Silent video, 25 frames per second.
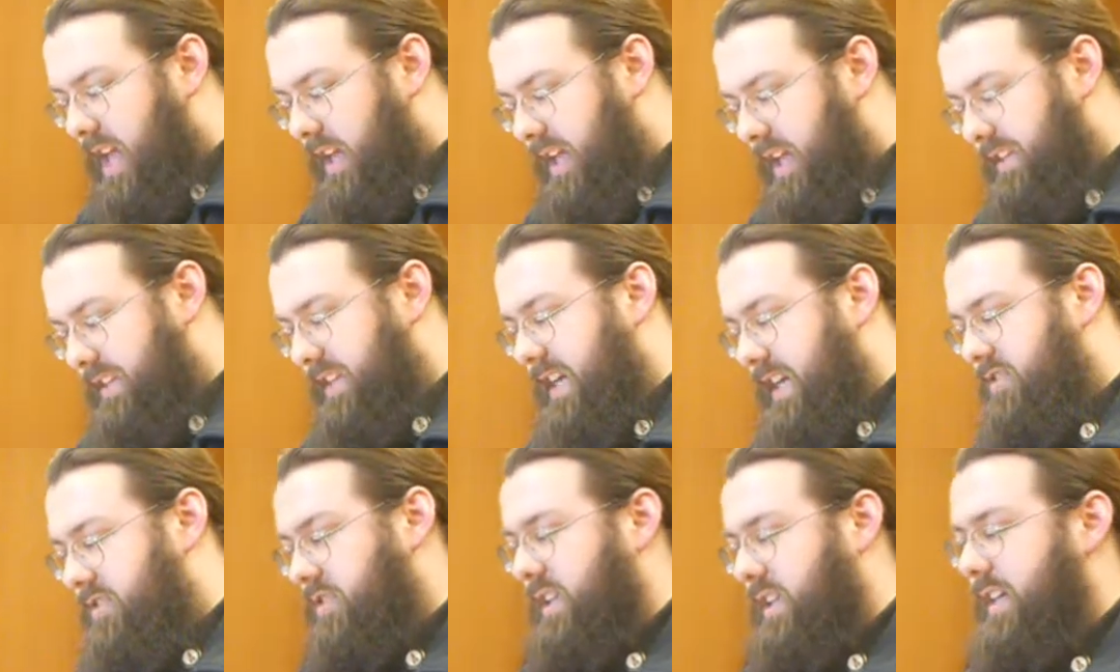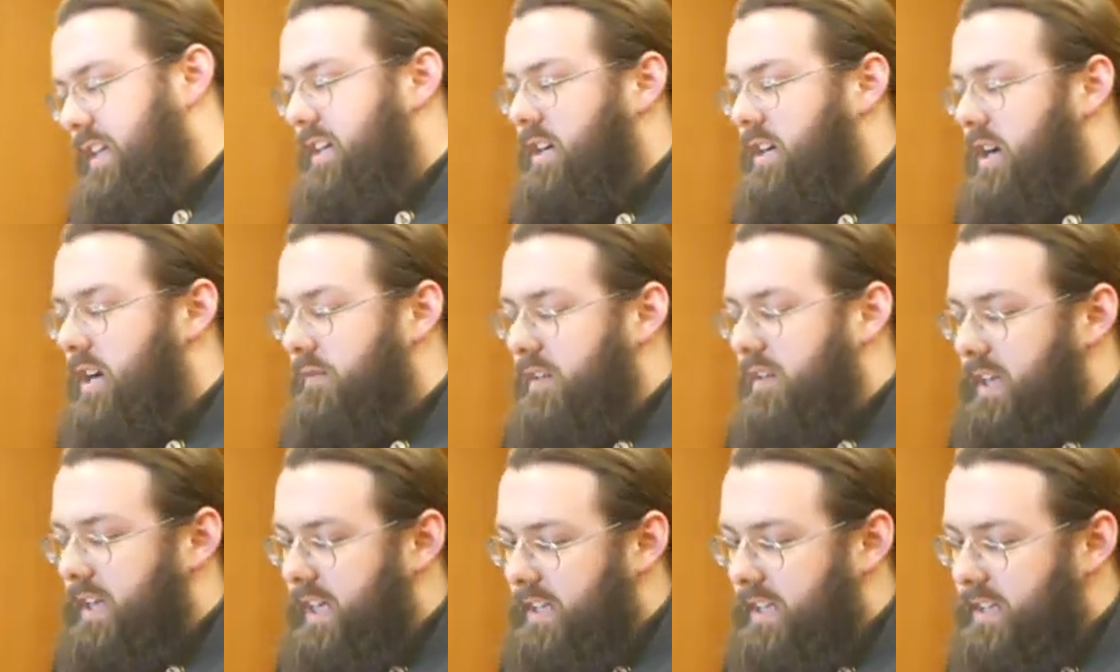that's actually
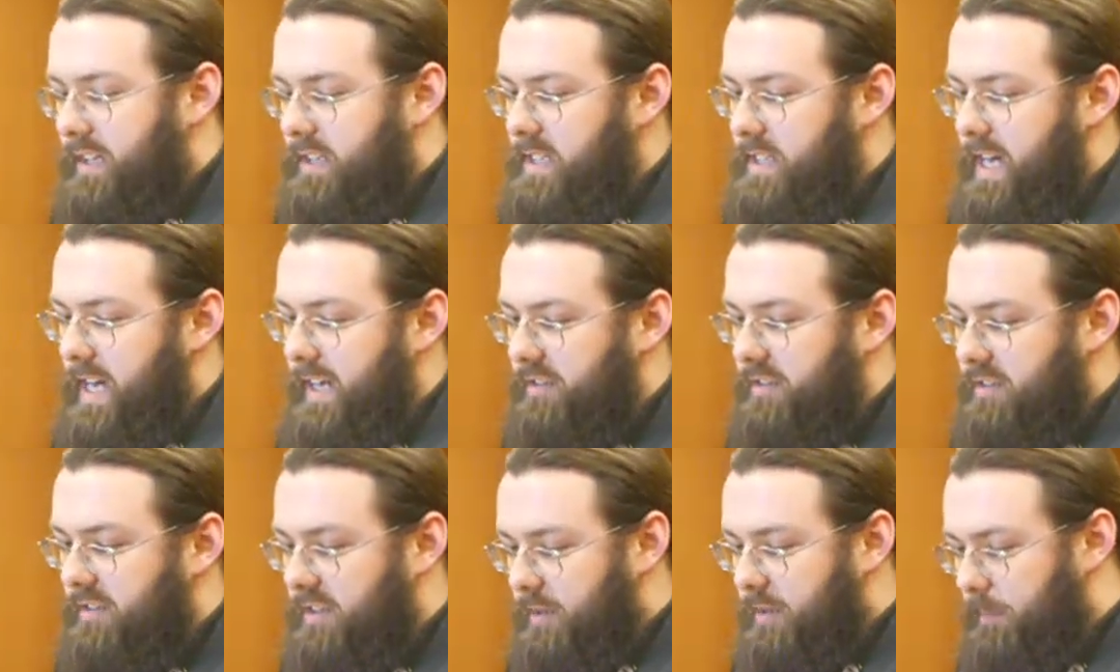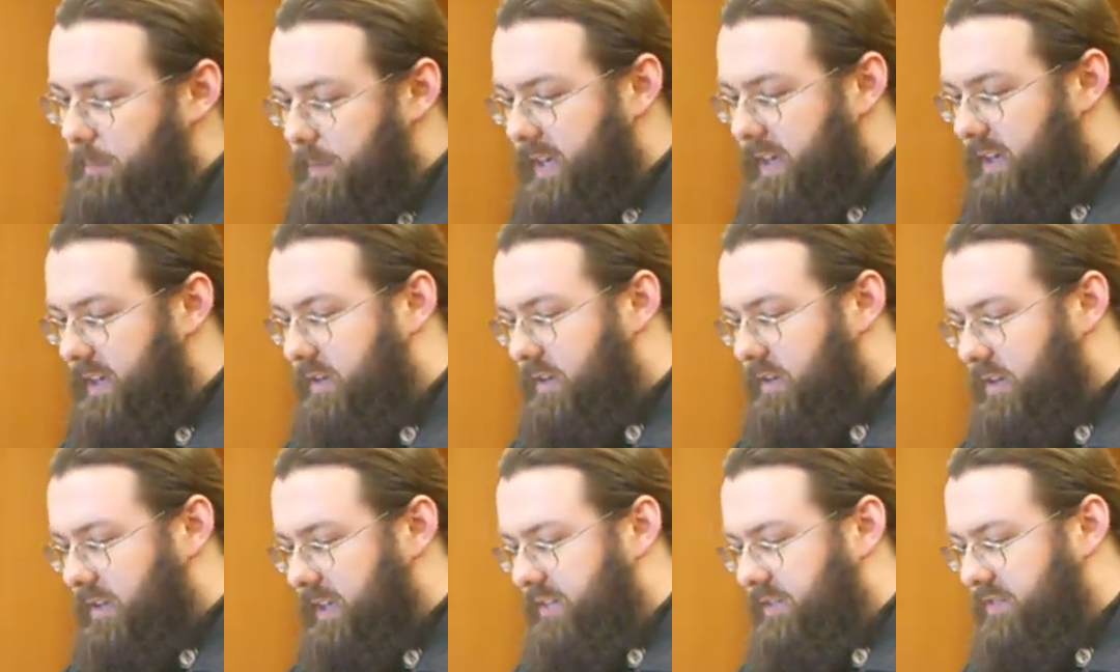covered in the text of the bill